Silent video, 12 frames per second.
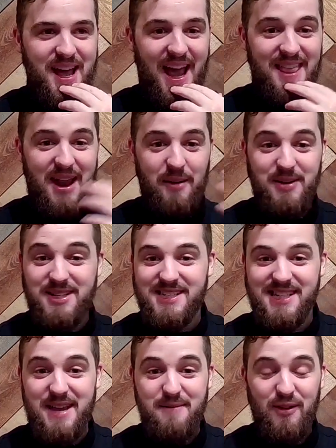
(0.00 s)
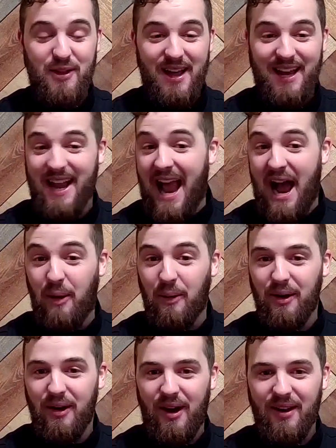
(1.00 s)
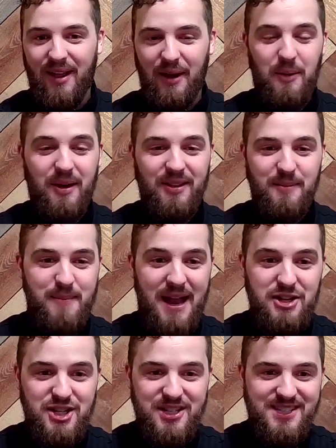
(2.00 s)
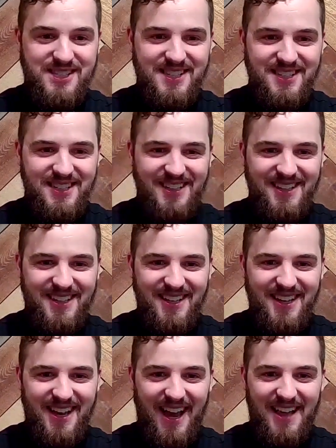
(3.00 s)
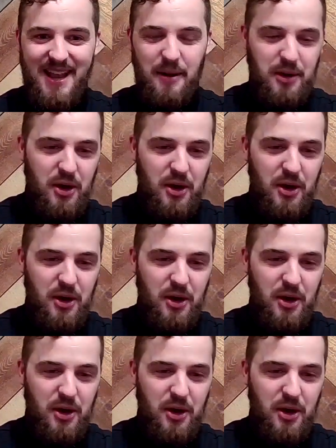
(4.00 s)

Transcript: And then I would sleep for like an hour on like one of the benches. And then I would